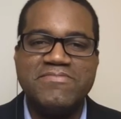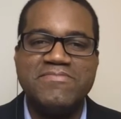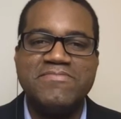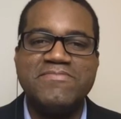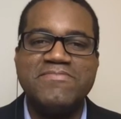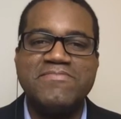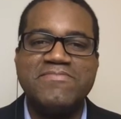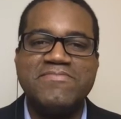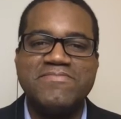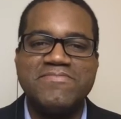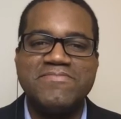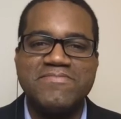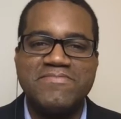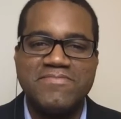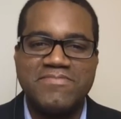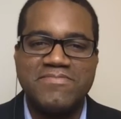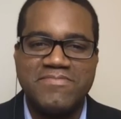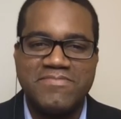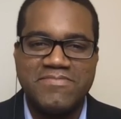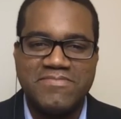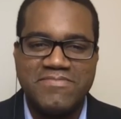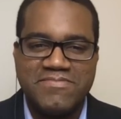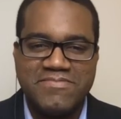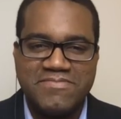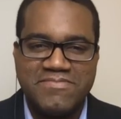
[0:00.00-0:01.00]

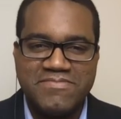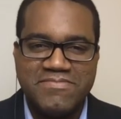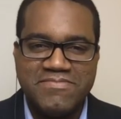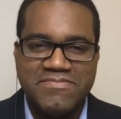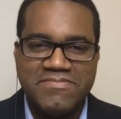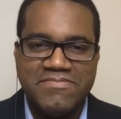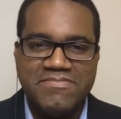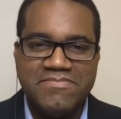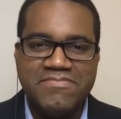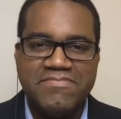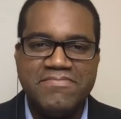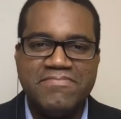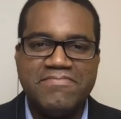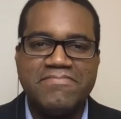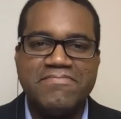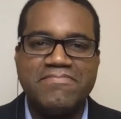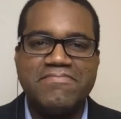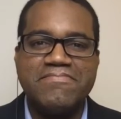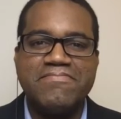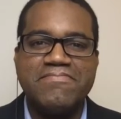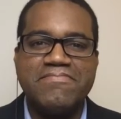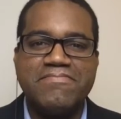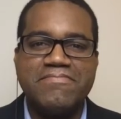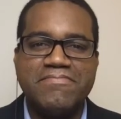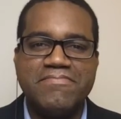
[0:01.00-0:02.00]

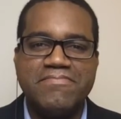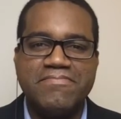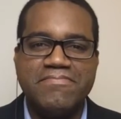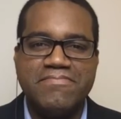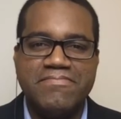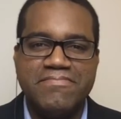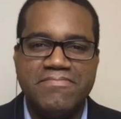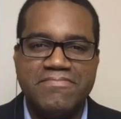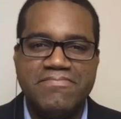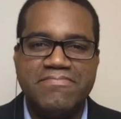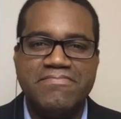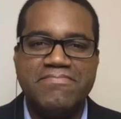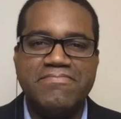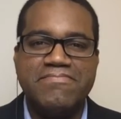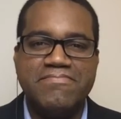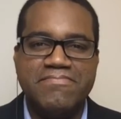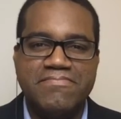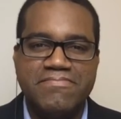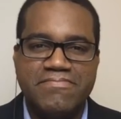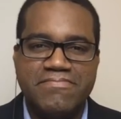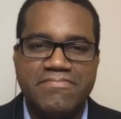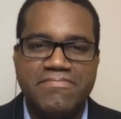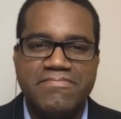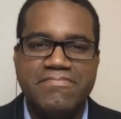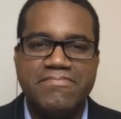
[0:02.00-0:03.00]

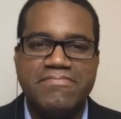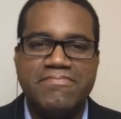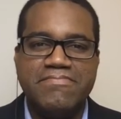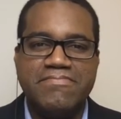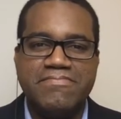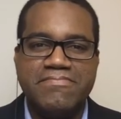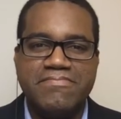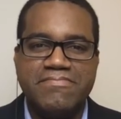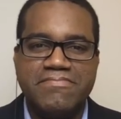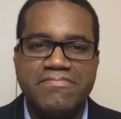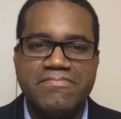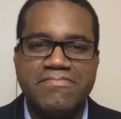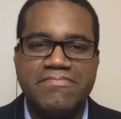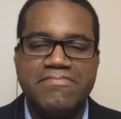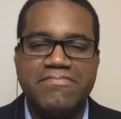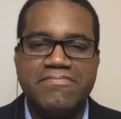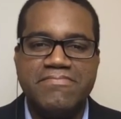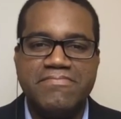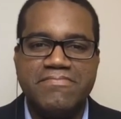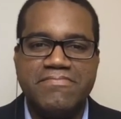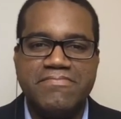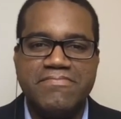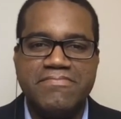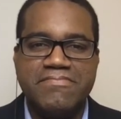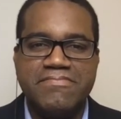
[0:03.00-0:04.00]

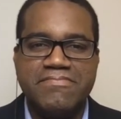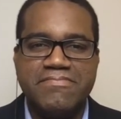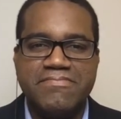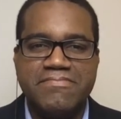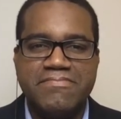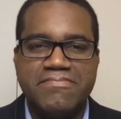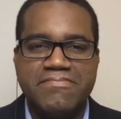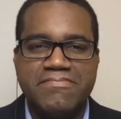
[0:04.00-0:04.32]
(silent)